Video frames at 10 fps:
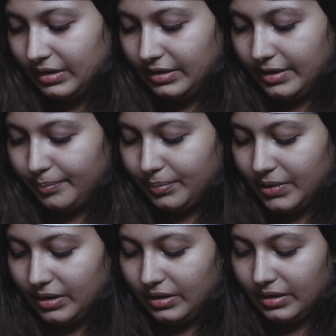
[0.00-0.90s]
Yep.
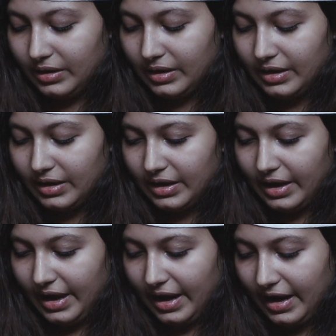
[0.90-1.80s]

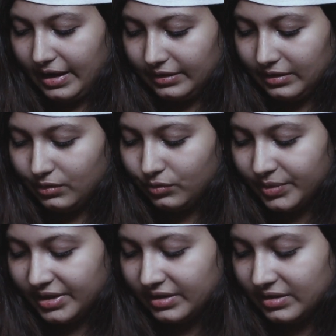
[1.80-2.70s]
And the
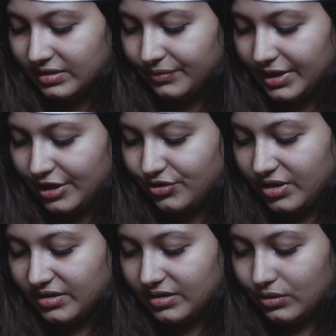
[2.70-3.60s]
luminance, will
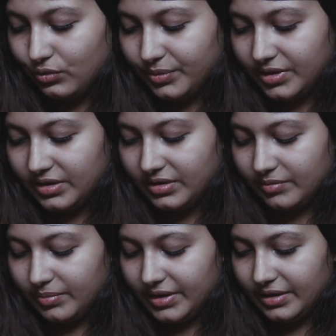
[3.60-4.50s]
adjust the luminance
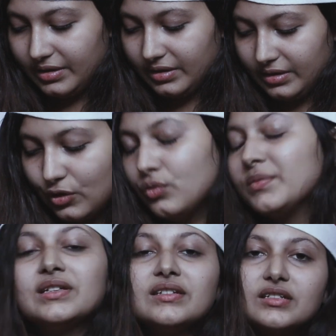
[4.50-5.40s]
a bit.
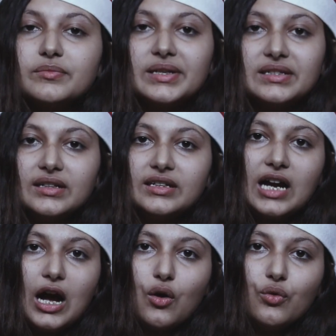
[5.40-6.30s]
Luminance is basically
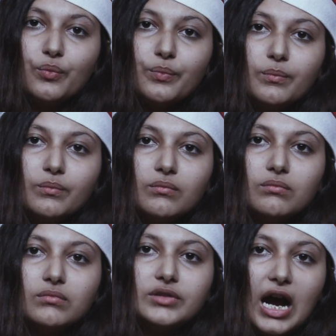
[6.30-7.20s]
how
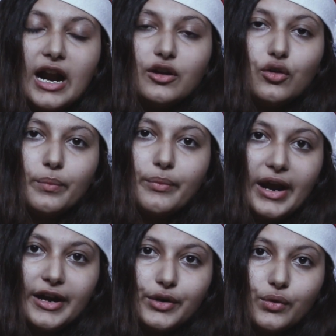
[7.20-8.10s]
dark or
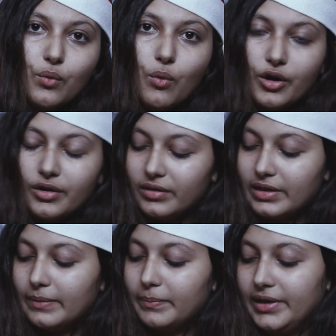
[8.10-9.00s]
bright you want
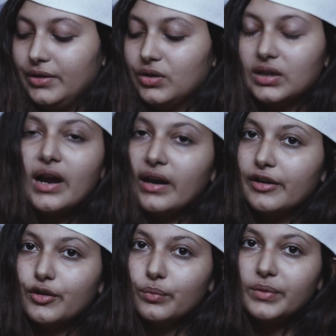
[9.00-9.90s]
that particular
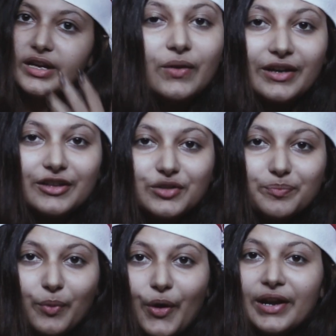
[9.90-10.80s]
color to be. Okay, so
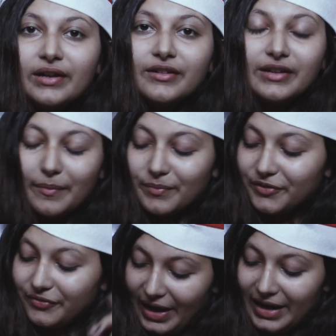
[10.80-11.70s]
point
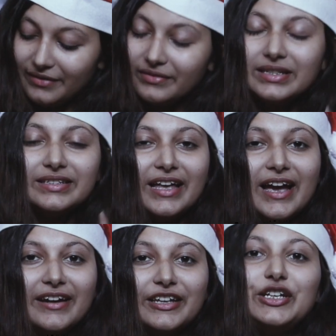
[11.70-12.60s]
number 5 is
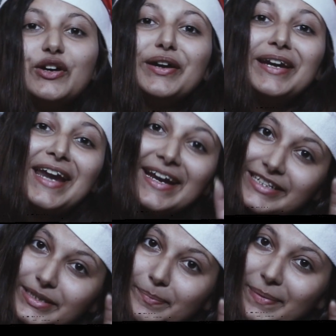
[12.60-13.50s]
that your
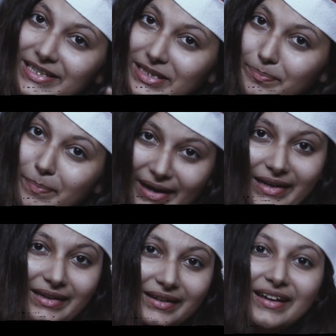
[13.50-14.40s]
next best
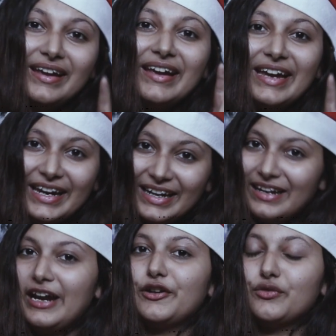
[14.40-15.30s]
buddy in
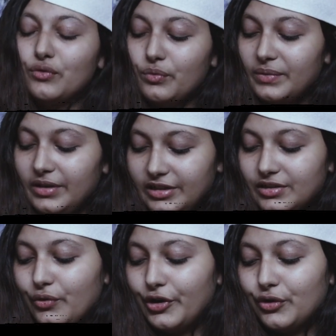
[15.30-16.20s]
Lightroom
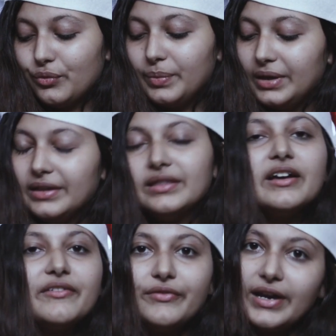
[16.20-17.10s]
is going to be
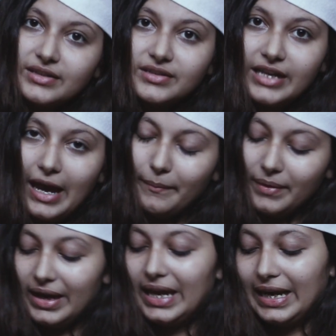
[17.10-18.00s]
the effects tab.
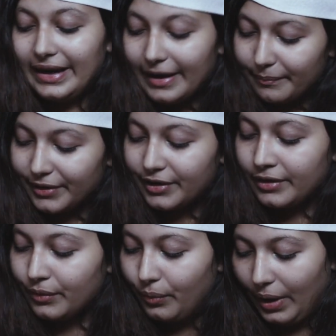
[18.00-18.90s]
Let me
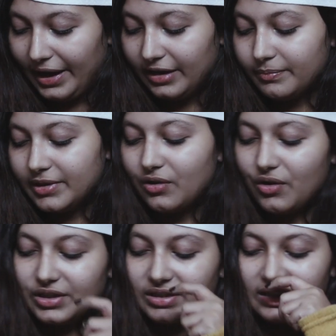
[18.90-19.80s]
tell you why.
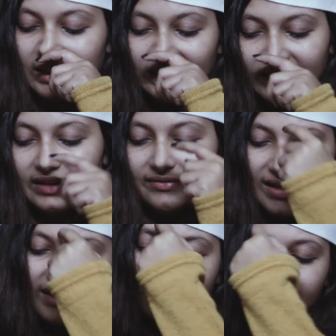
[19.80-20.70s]
Because in the
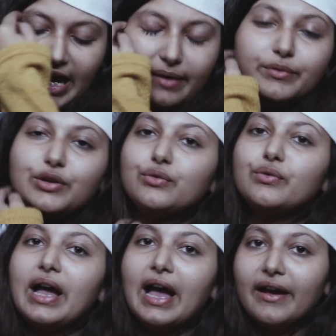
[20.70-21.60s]
effects tab,
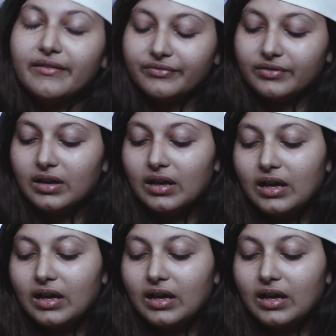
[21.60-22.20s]
you have